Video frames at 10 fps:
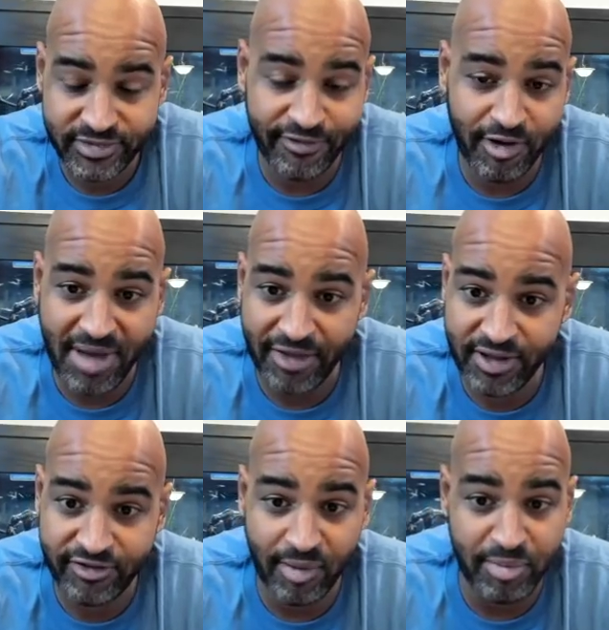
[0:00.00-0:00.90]

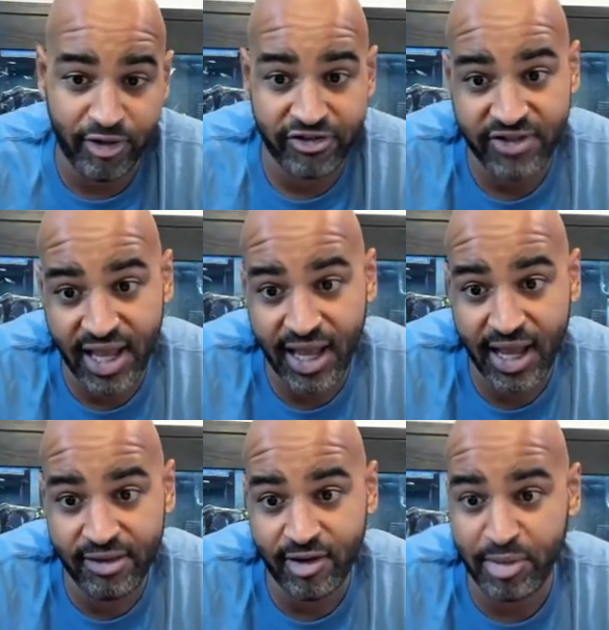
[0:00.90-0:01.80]
methods to build a
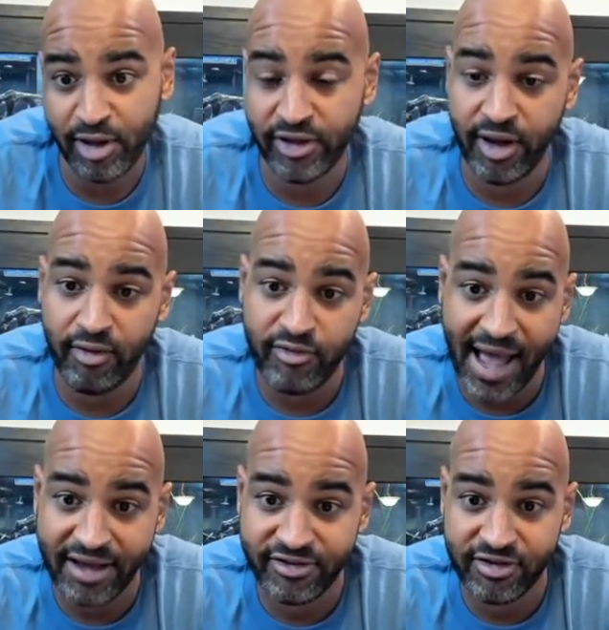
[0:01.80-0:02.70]
stand, to build a
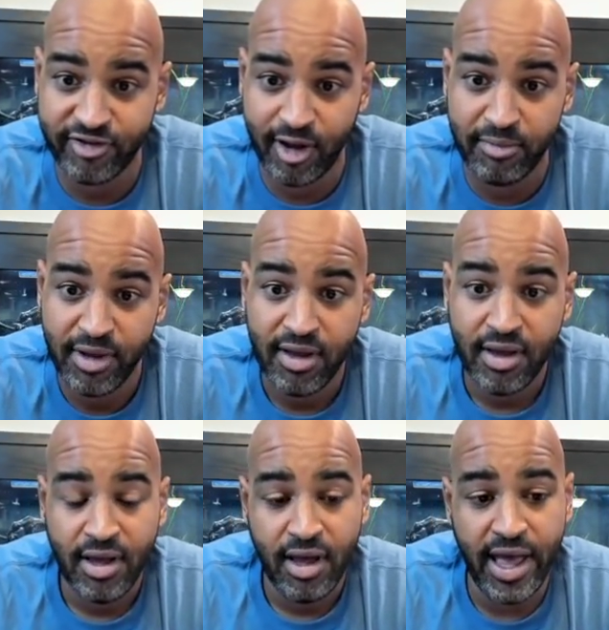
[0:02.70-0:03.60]
rack system,
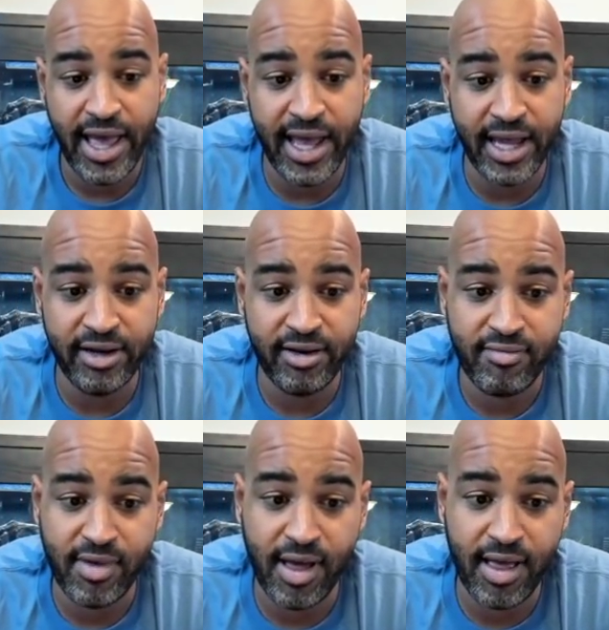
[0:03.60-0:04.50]
and
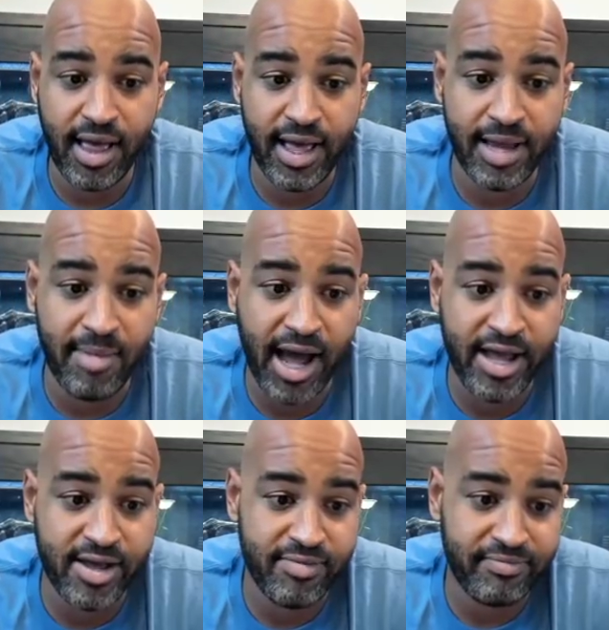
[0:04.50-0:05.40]
in
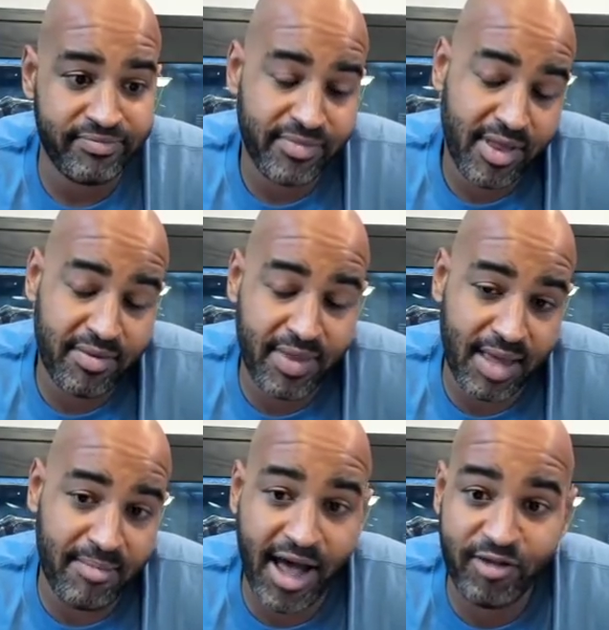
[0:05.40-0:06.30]
my
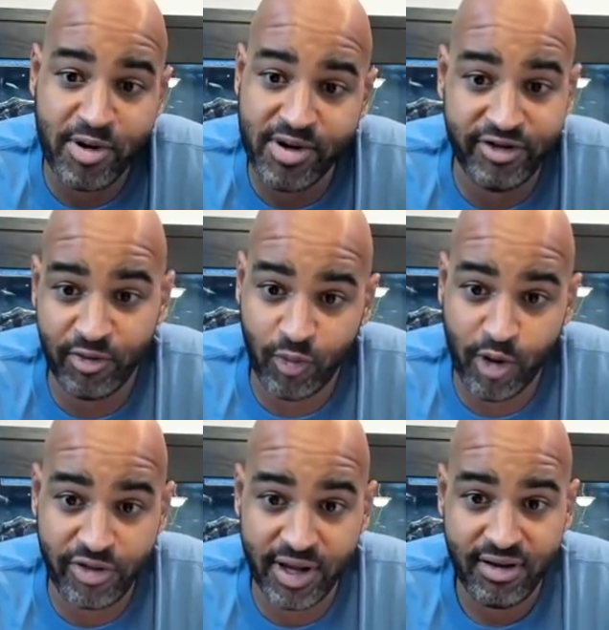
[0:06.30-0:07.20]
experience, it was
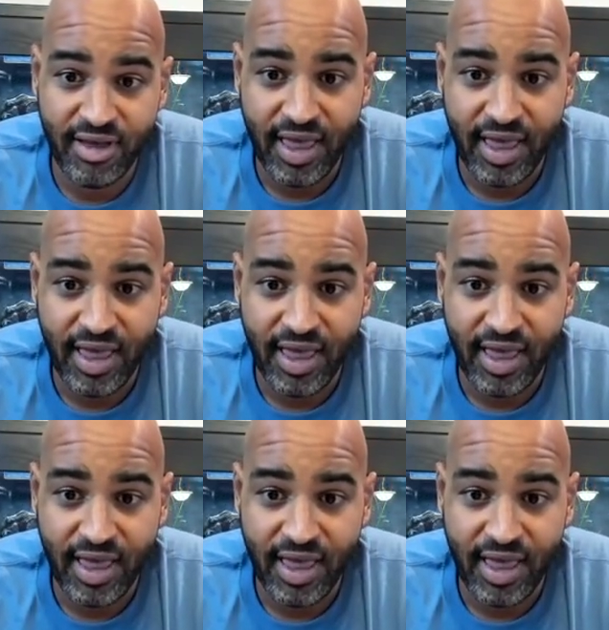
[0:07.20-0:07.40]
worth it.